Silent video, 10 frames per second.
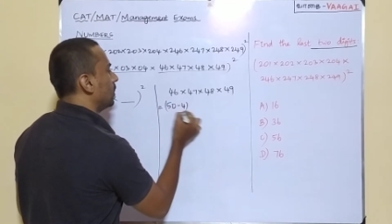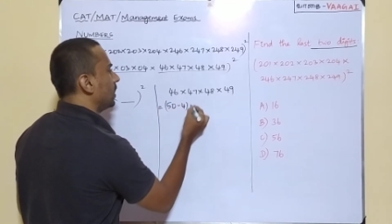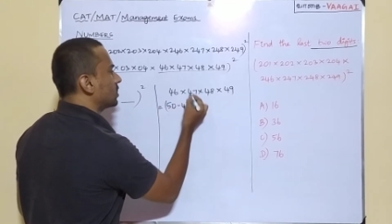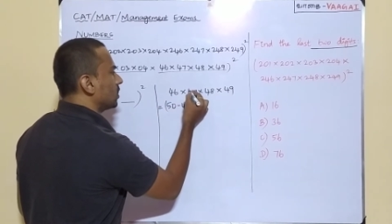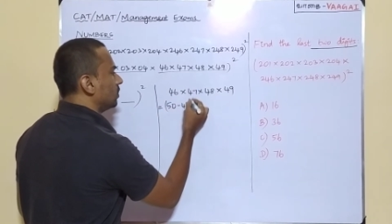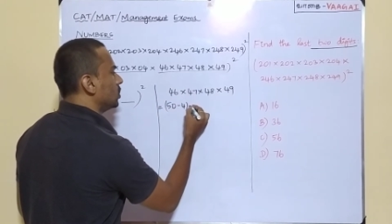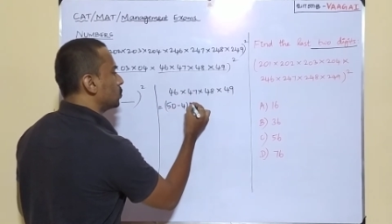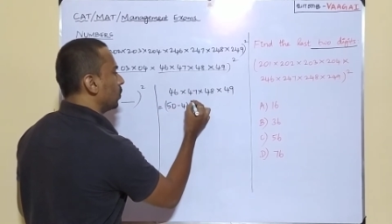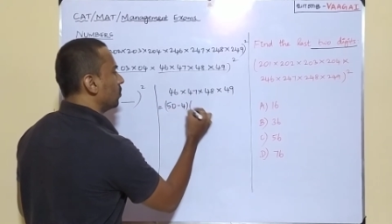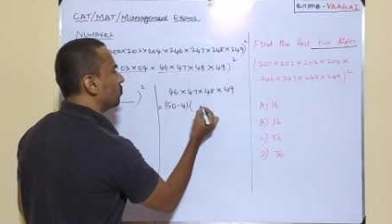Next,
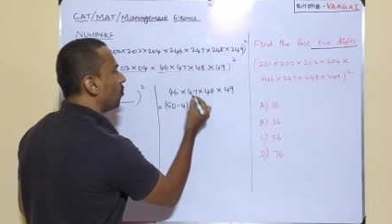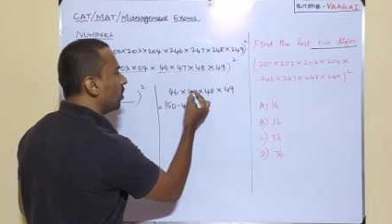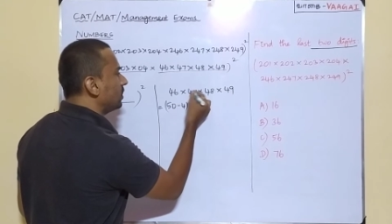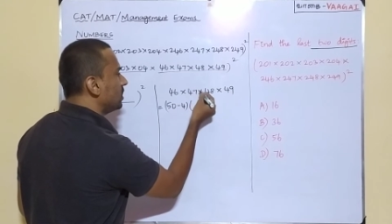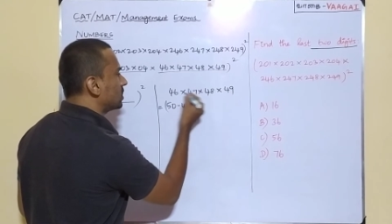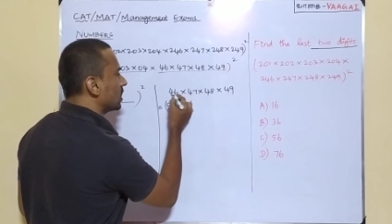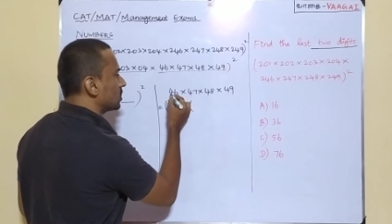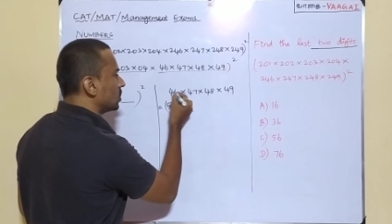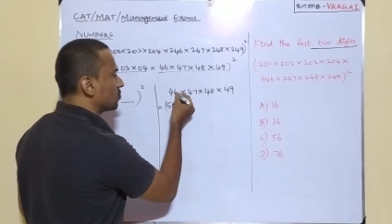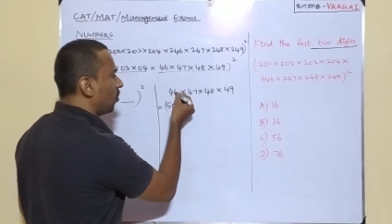this one,
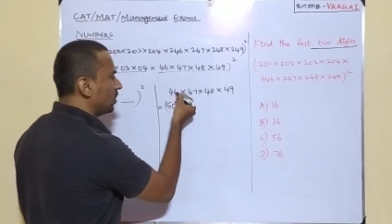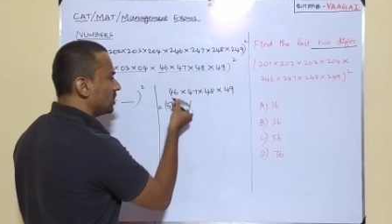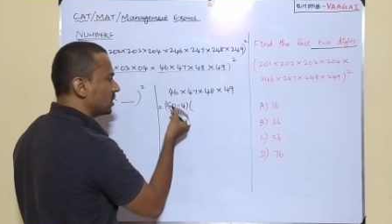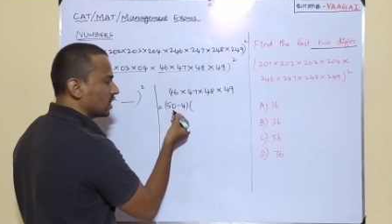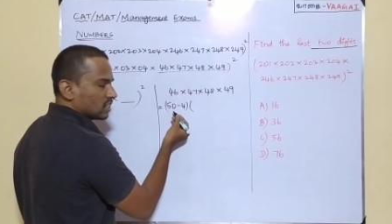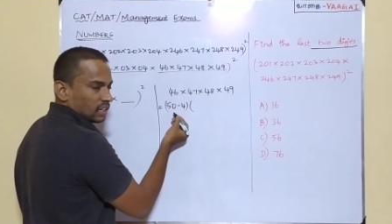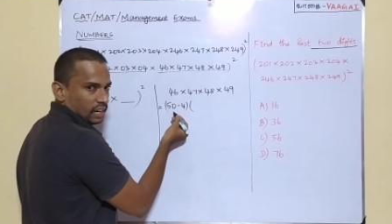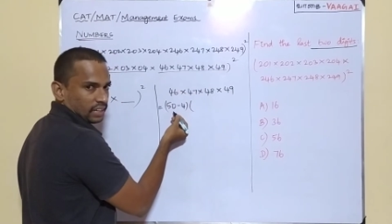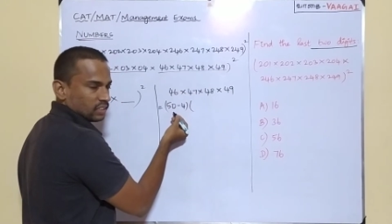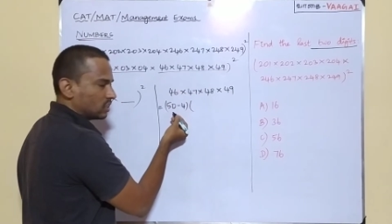46. This 46 is
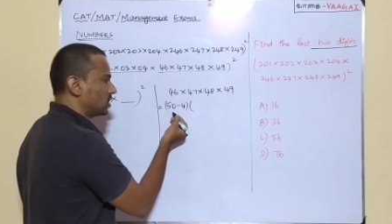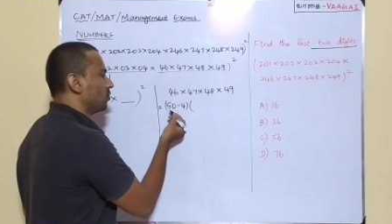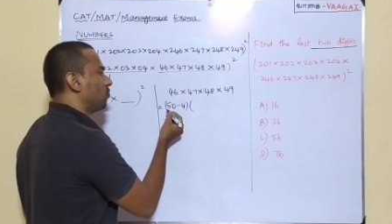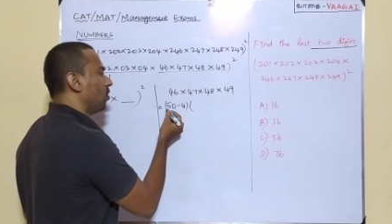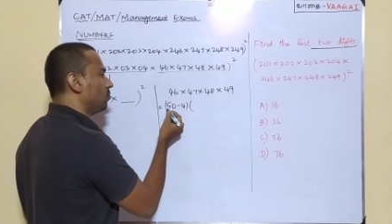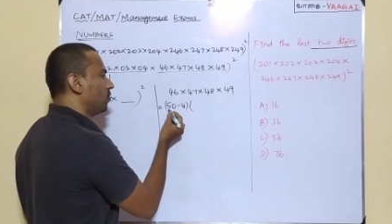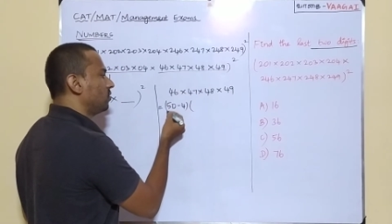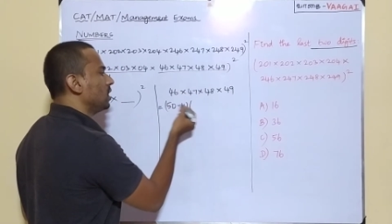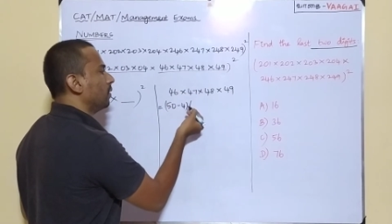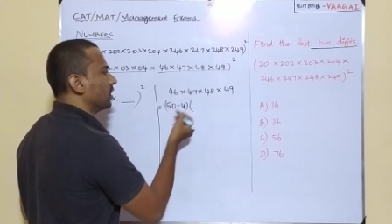written like this, for
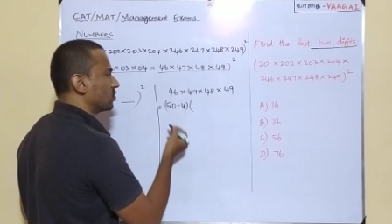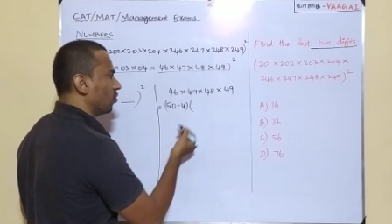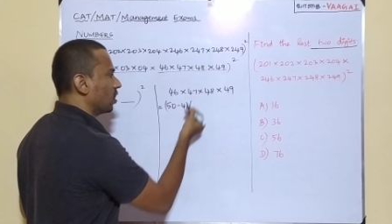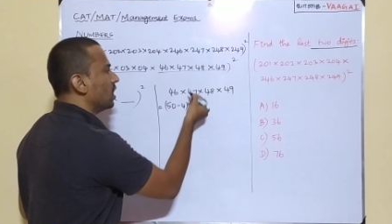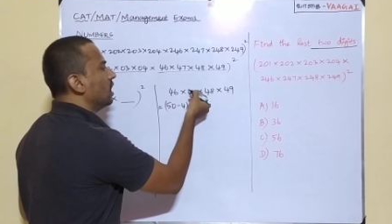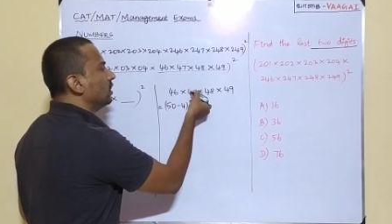50 minus 4.